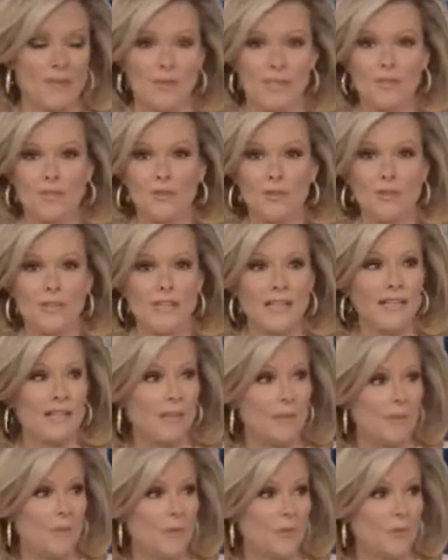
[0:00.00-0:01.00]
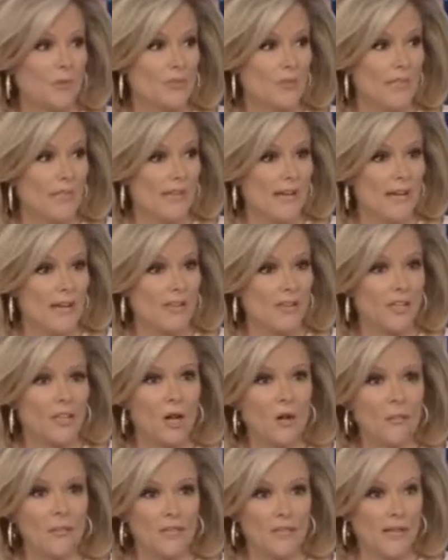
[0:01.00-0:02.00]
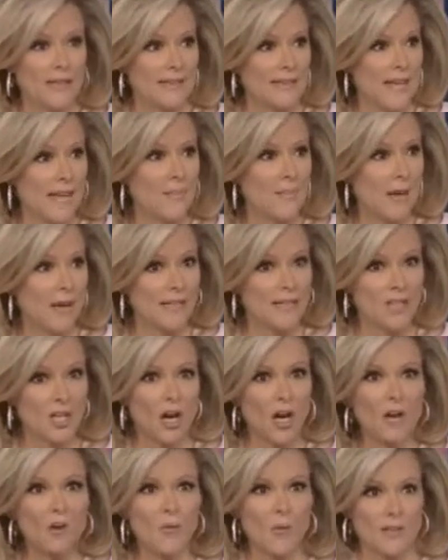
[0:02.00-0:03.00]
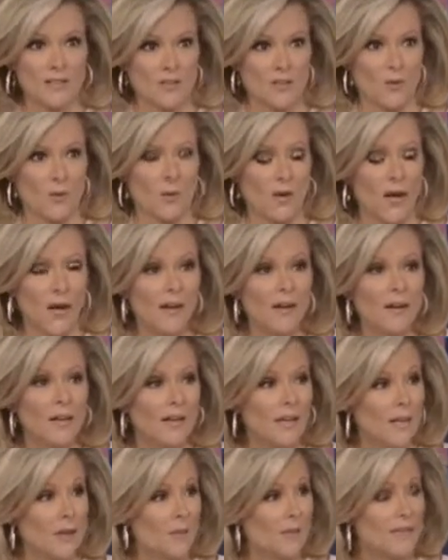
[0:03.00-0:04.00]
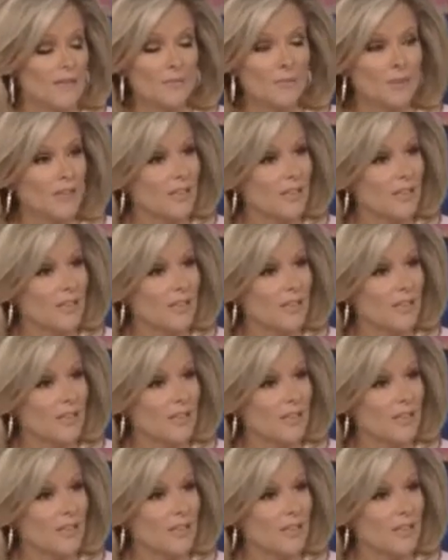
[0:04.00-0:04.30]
I mean, you would think that people sitting out in the open like that might talk once in a while, but it